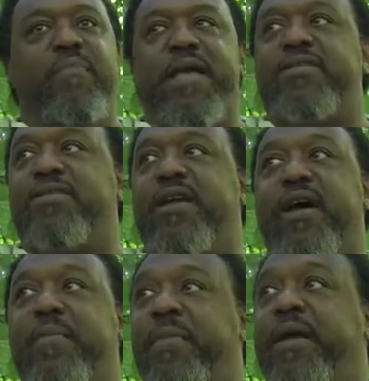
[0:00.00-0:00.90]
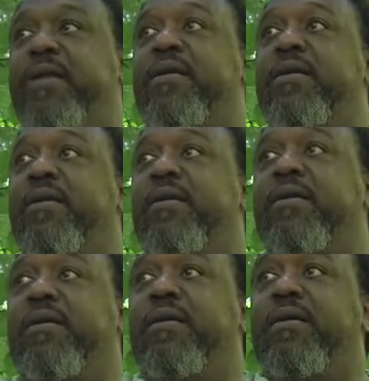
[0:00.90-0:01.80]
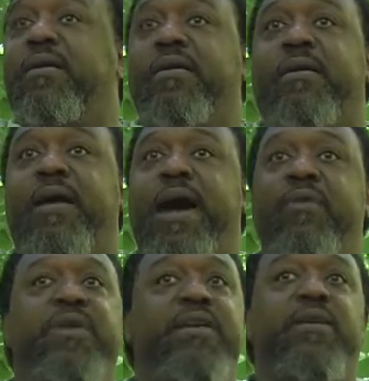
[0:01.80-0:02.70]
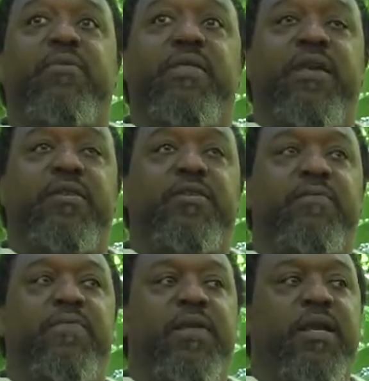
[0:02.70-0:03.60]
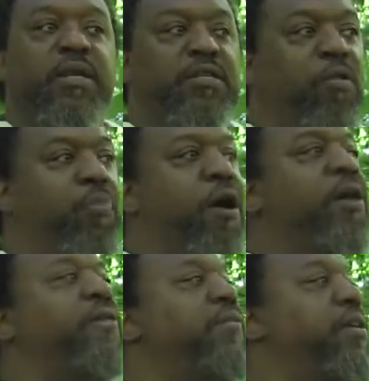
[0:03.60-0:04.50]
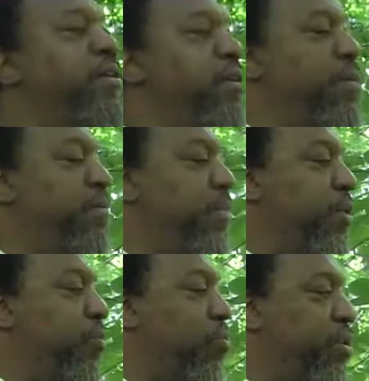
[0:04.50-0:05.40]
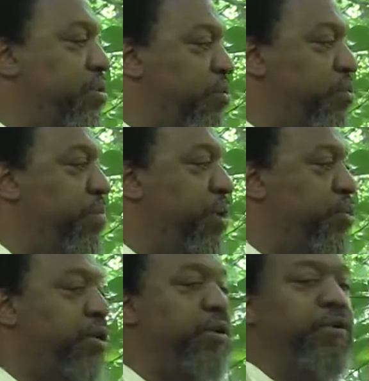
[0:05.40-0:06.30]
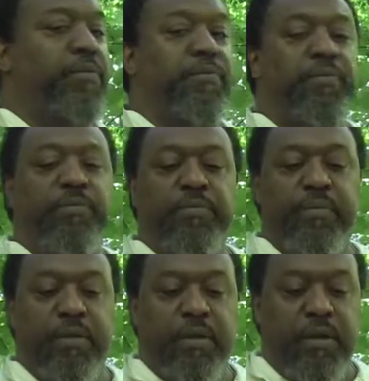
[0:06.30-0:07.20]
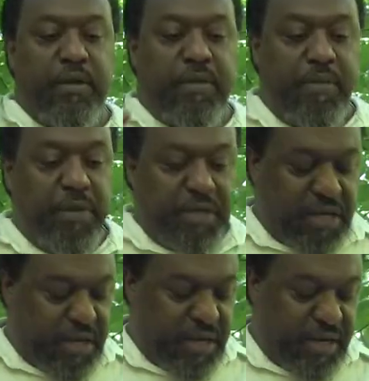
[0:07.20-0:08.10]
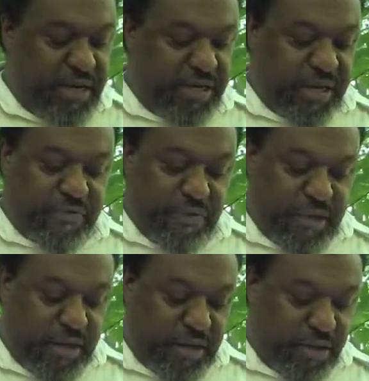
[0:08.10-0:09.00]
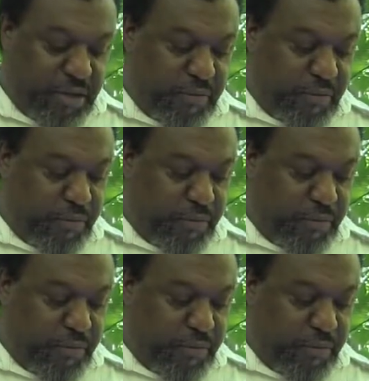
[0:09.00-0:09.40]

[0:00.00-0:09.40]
messed up, man. How do we deal with this? And so part of it was through the music. The music did several things.